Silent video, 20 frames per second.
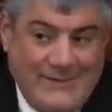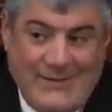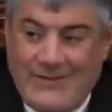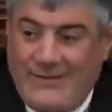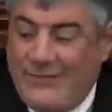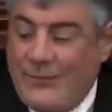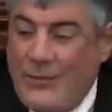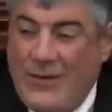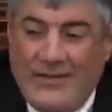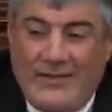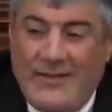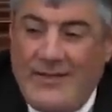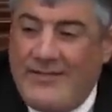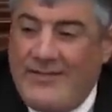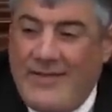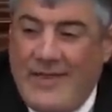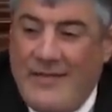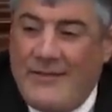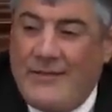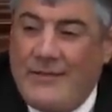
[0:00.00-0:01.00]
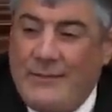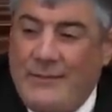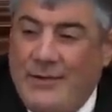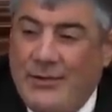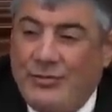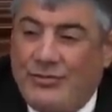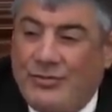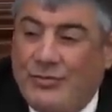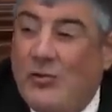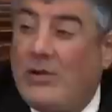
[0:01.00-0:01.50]
that's what does he have in
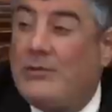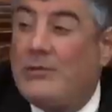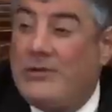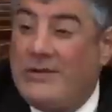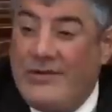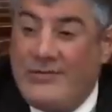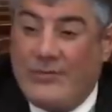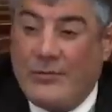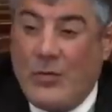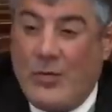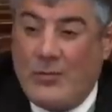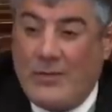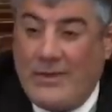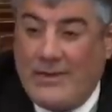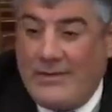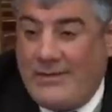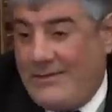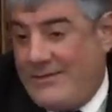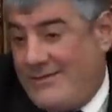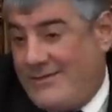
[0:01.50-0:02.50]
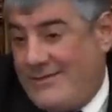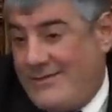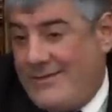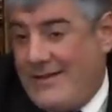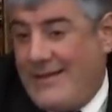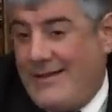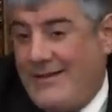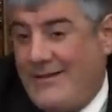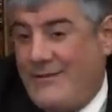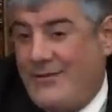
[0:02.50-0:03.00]
mutual with this woman?
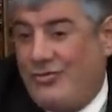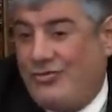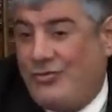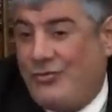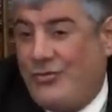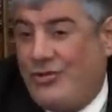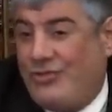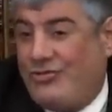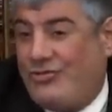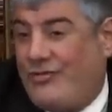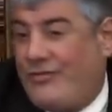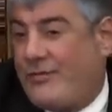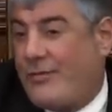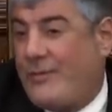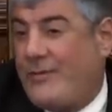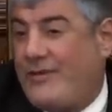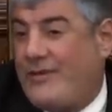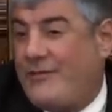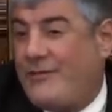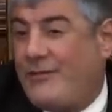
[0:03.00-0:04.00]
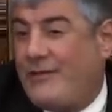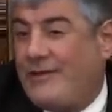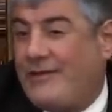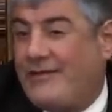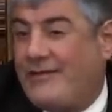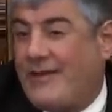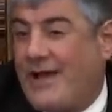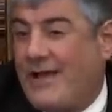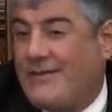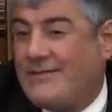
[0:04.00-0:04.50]
Not even Jewish, she's from a
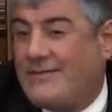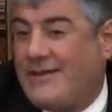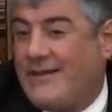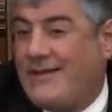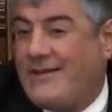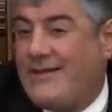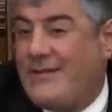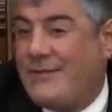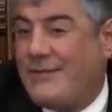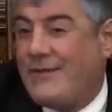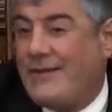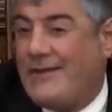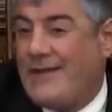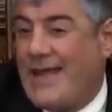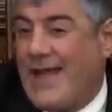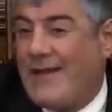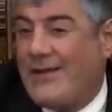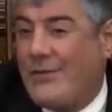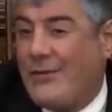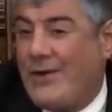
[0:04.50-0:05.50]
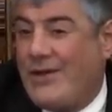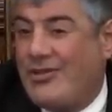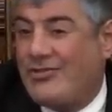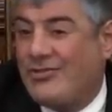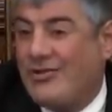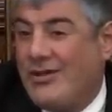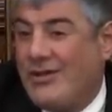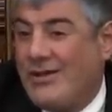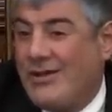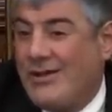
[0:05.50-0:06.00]
different country, different
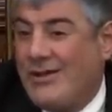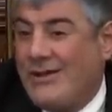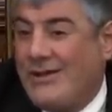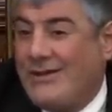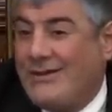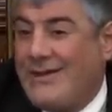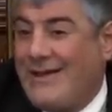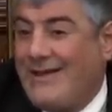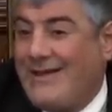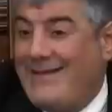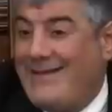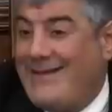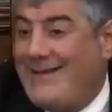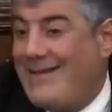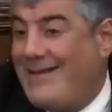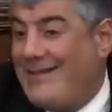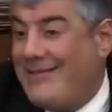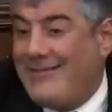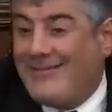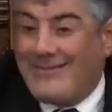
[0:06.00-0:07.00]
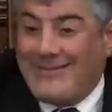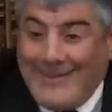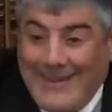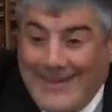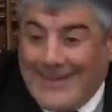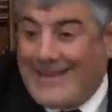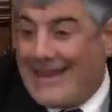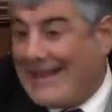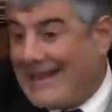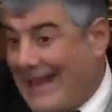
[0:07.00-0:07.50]
language. They didn't
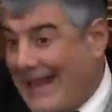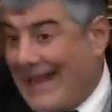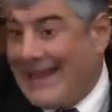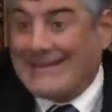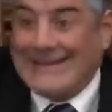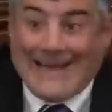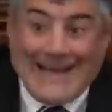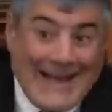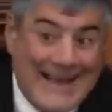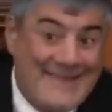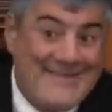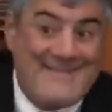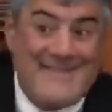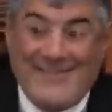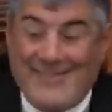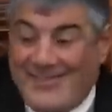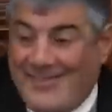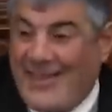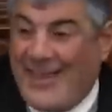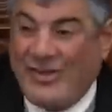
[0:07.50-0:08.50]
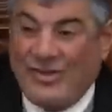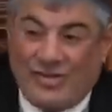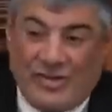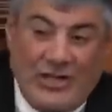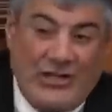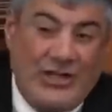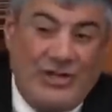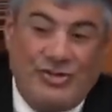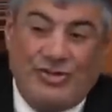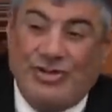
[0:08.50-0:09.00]
sit and had
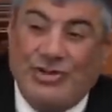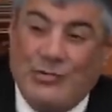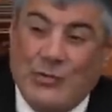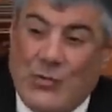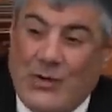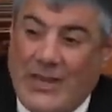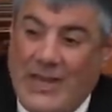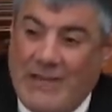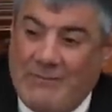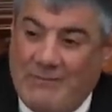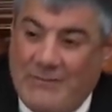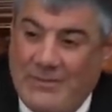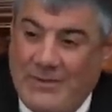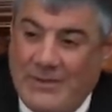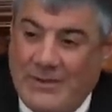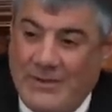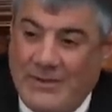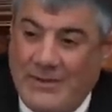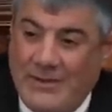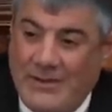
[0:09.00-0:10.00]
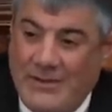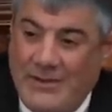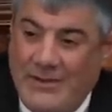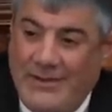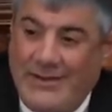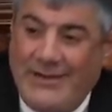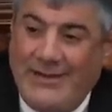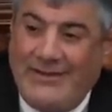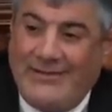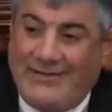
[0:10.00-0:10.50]
conversation in Shidduchim.
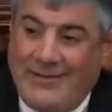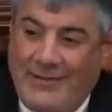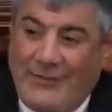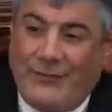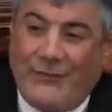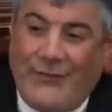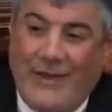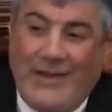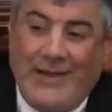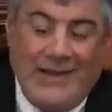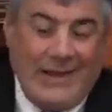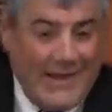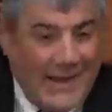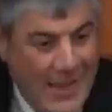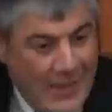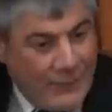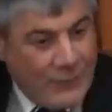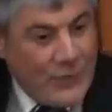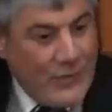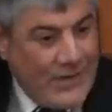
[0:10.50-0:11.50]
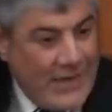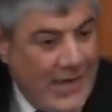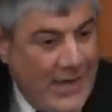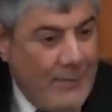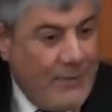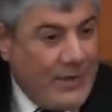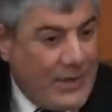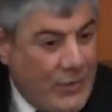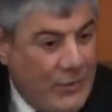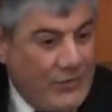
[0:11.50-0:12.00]
He just fell in love with
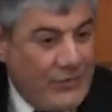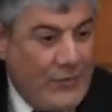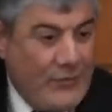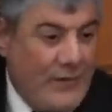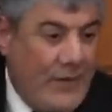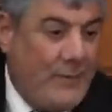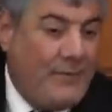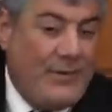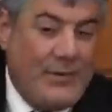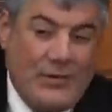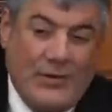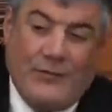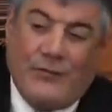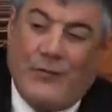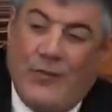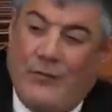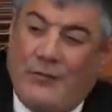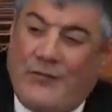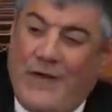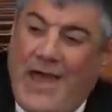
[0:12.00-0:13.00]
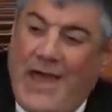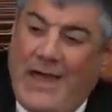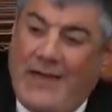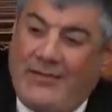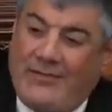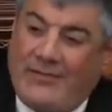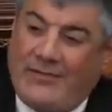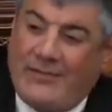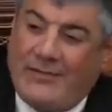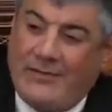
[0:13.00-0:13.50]
her because of her beautiful
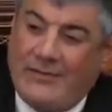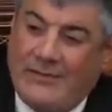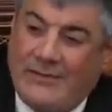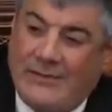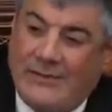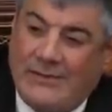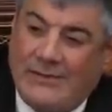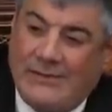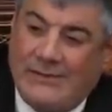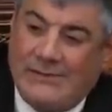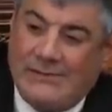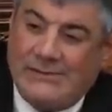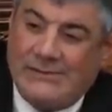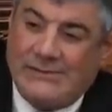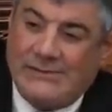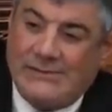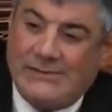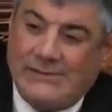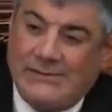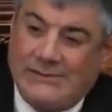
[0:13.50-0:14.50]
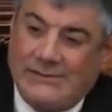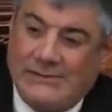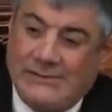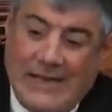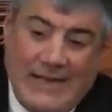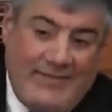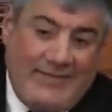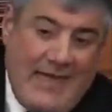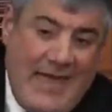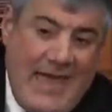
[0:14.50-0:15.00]
face.
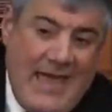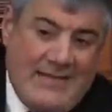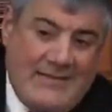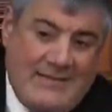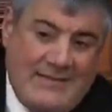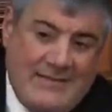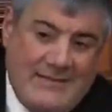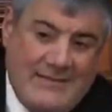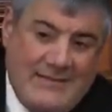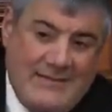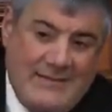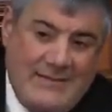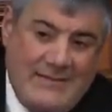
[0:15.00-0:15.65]
That's it.